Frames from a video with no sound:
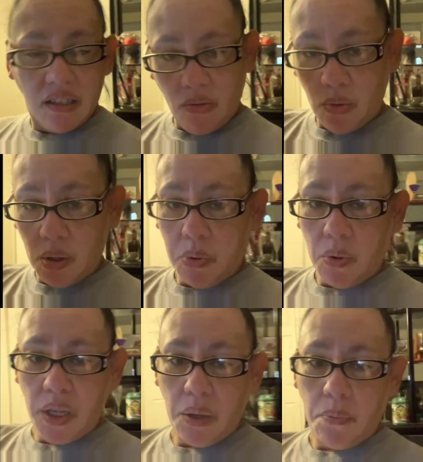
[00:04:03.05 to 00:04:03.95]

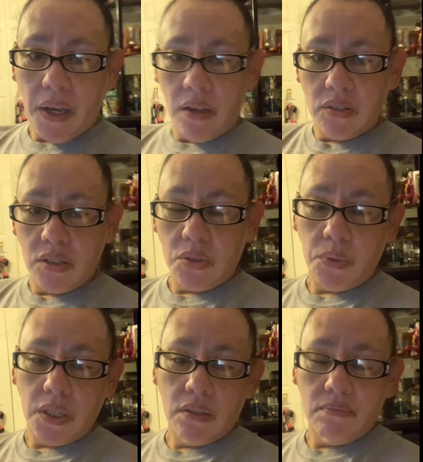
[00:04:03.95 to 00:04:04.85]
1.8 pounds this
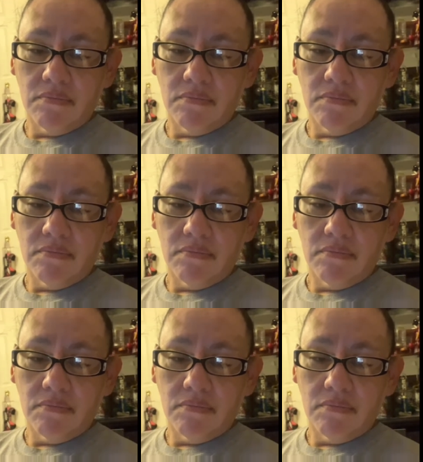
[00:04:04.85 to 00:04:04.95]
week